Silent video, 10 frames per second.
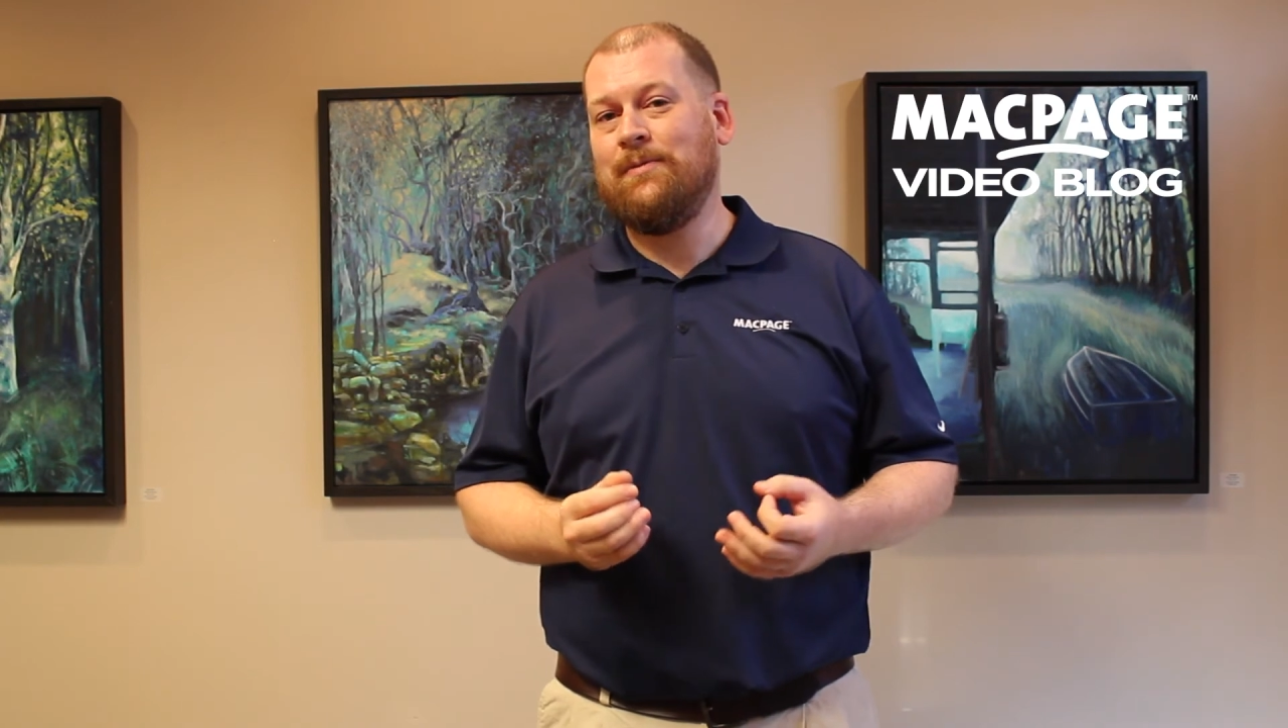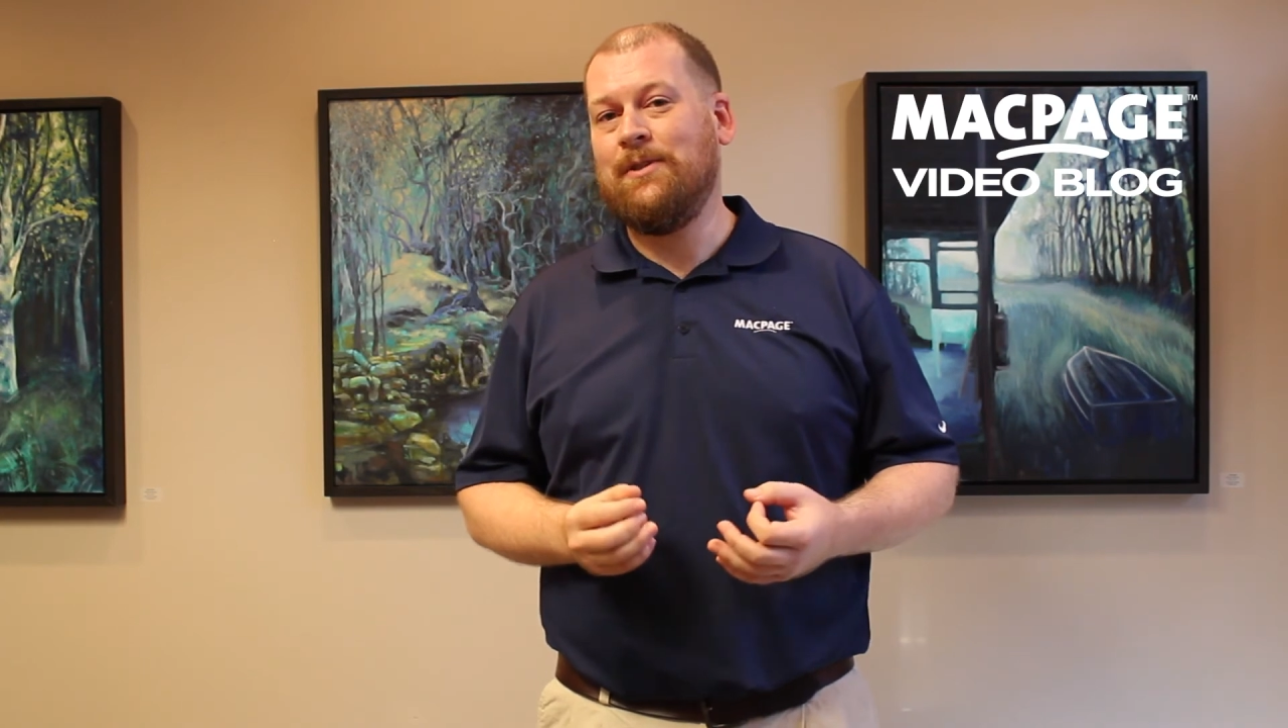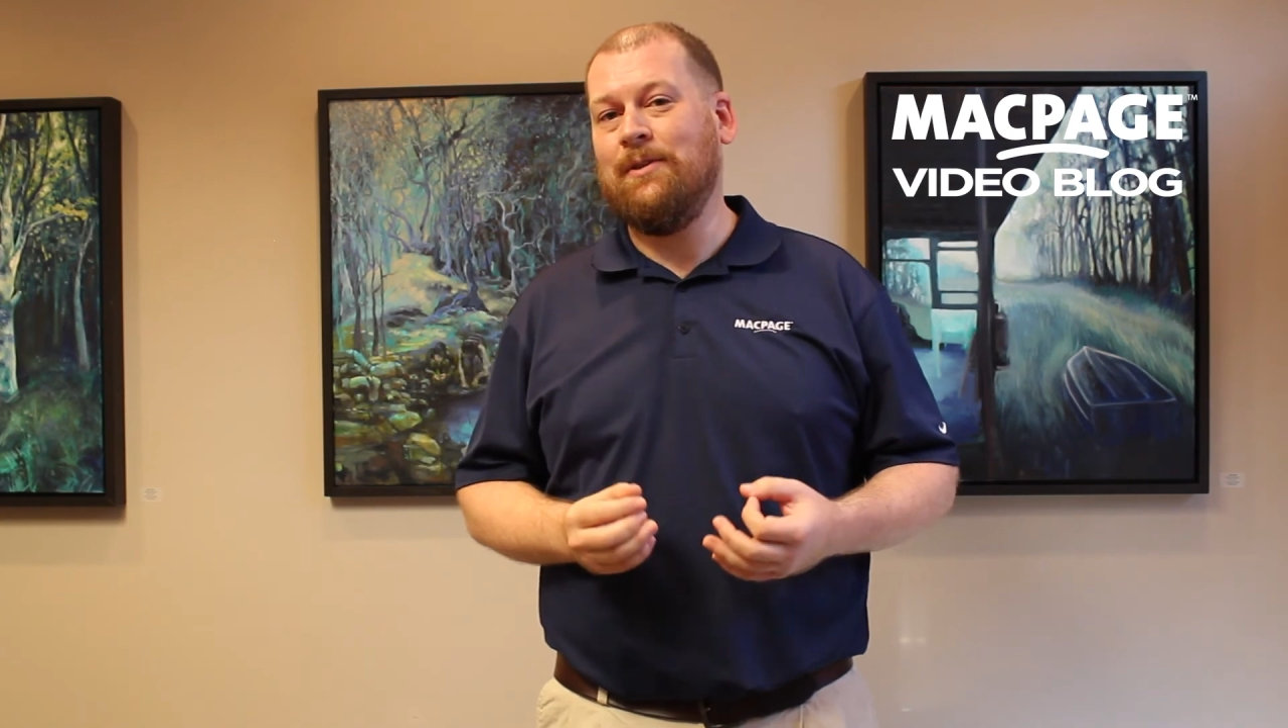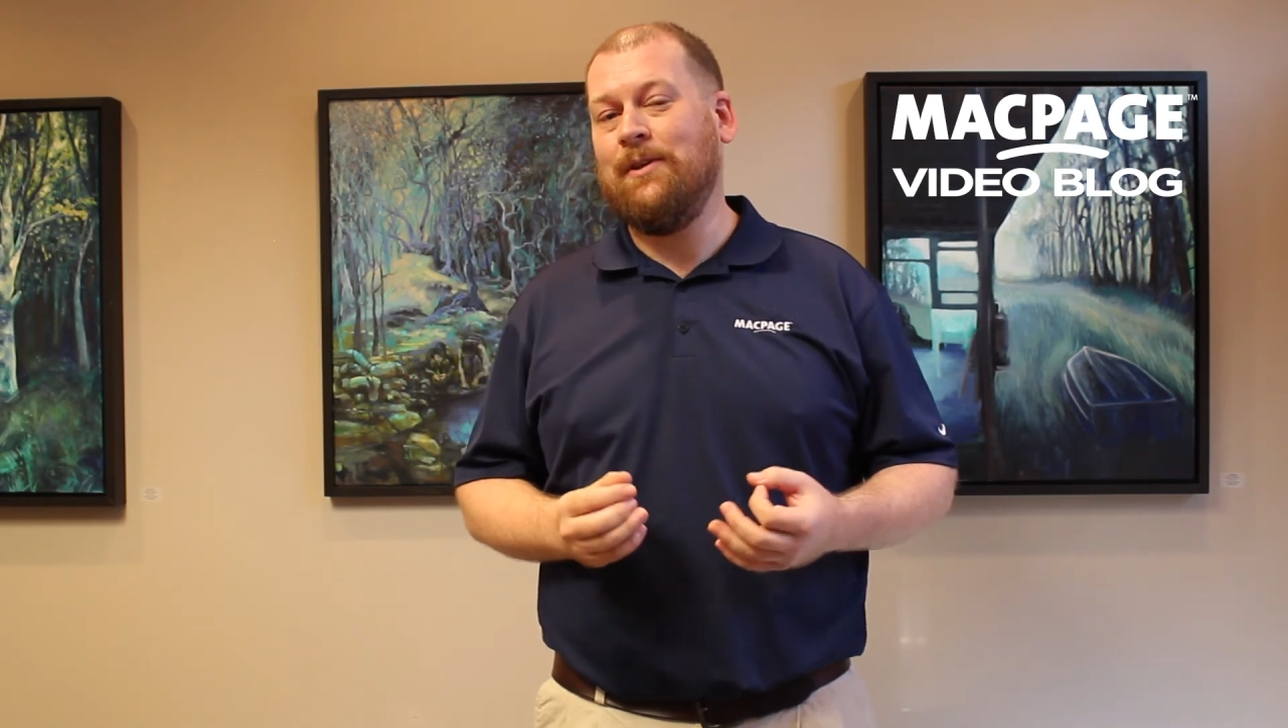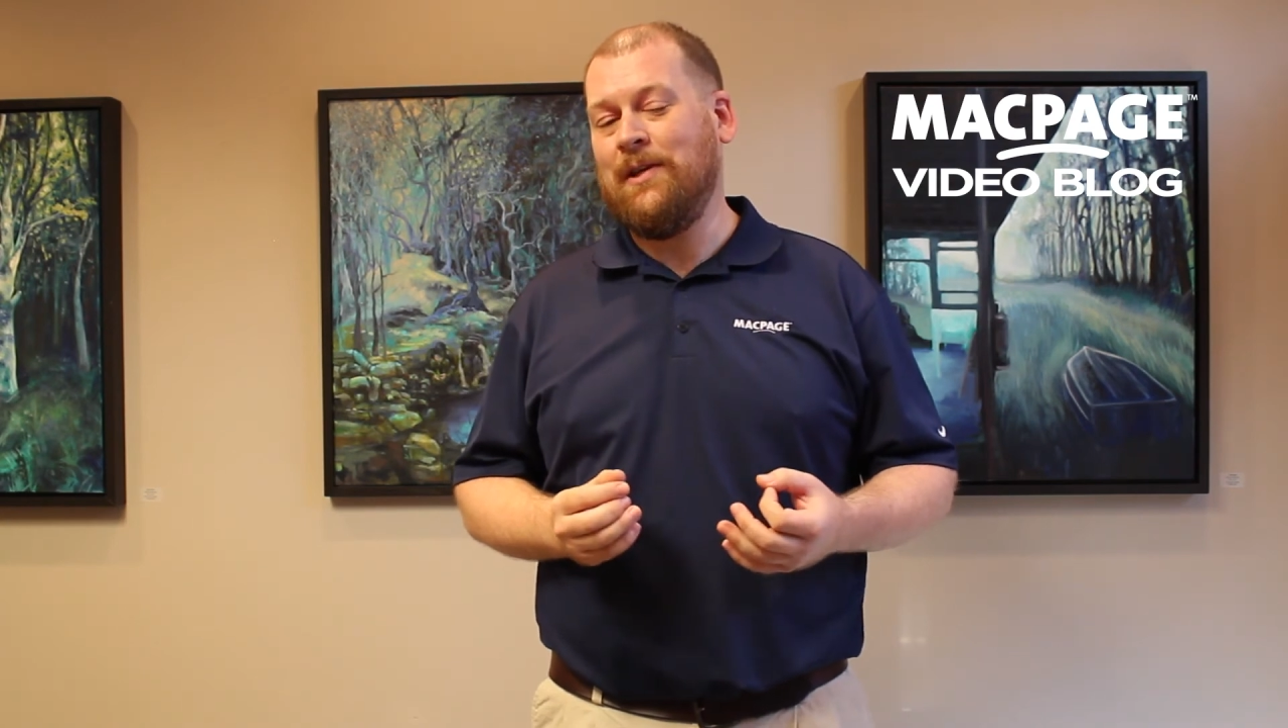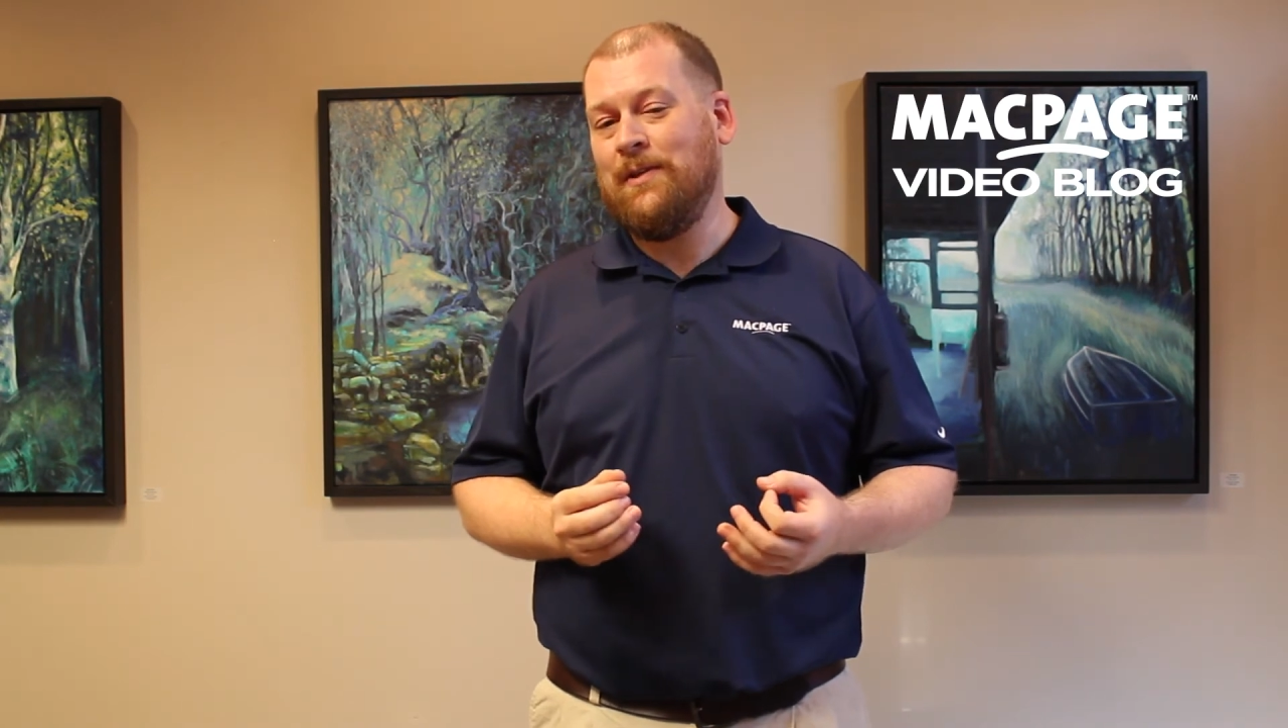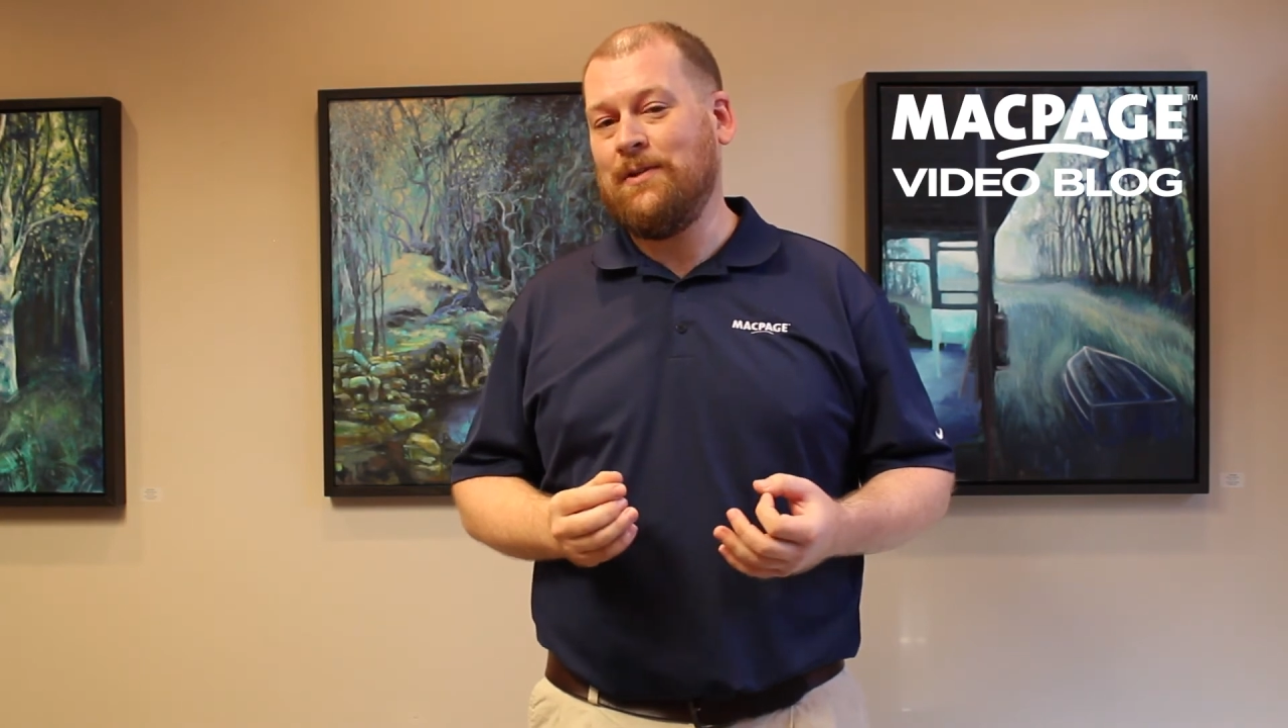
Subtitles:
to look at